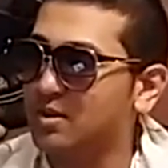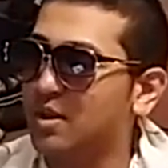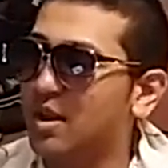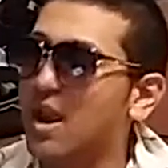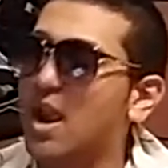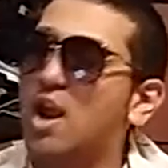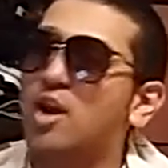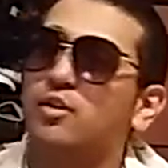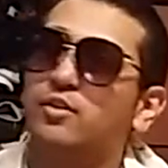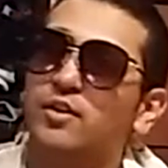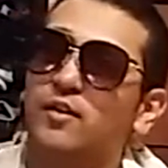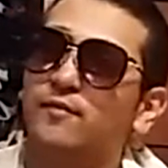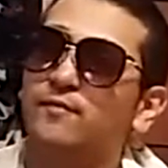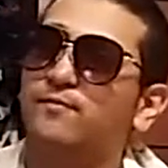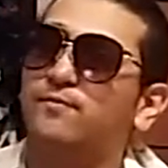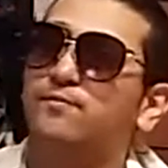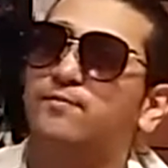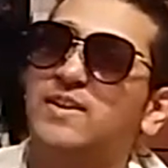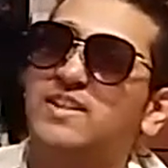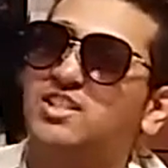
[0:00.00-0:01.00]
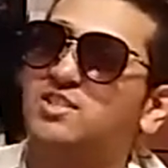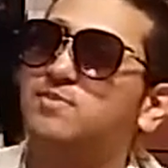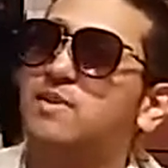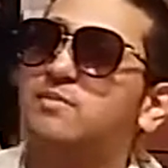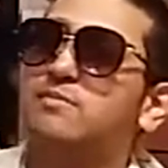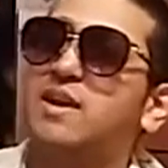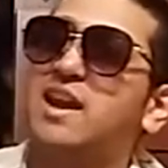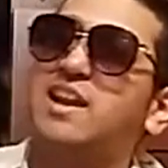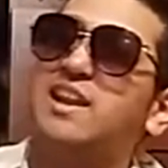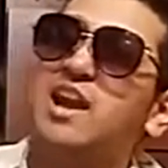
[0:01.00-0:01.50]
The Vince
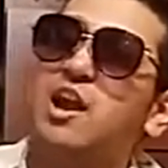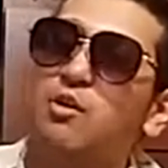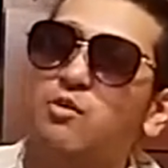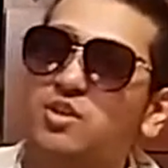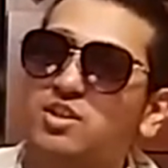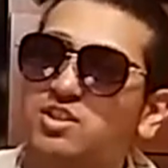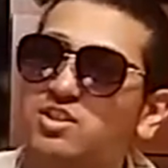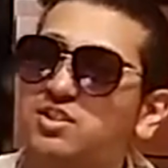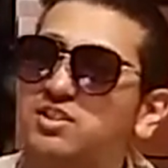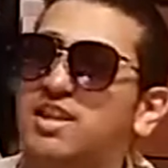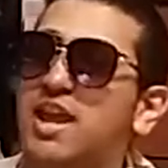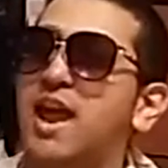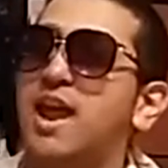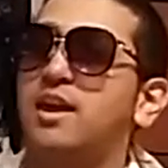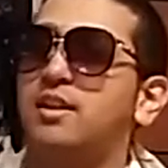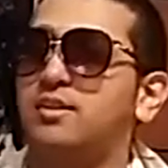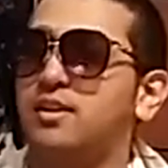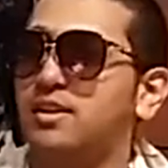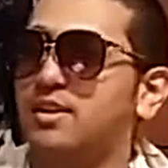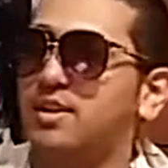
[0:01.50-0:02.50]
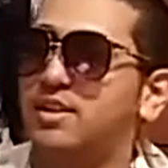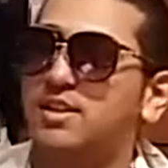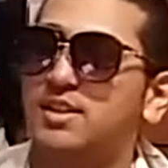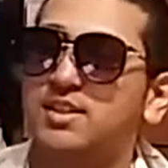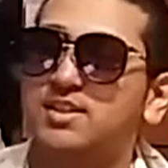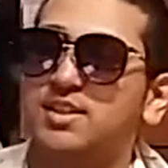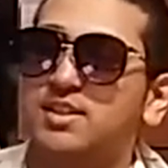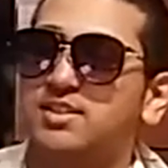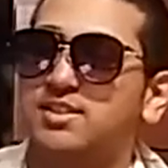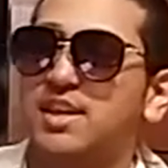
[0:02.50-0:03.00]
McMahon era is dead, and
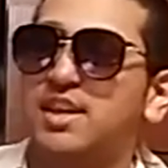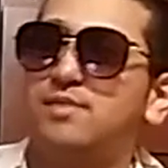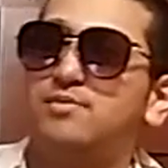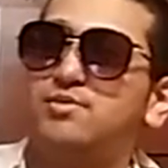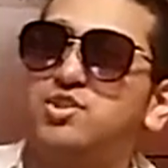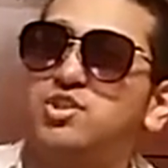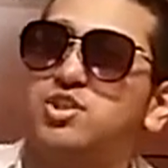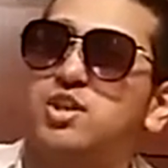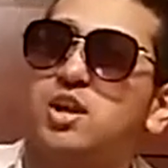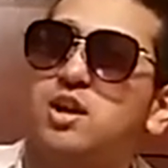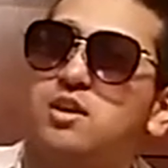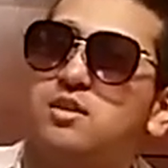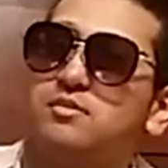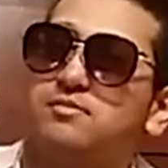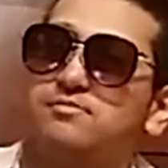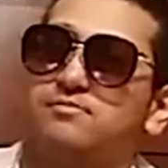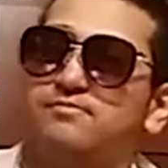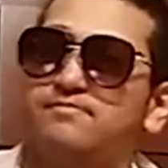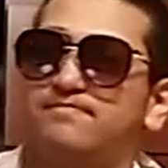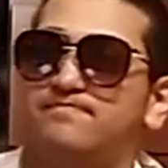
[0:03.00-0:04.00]
then it's the same shit.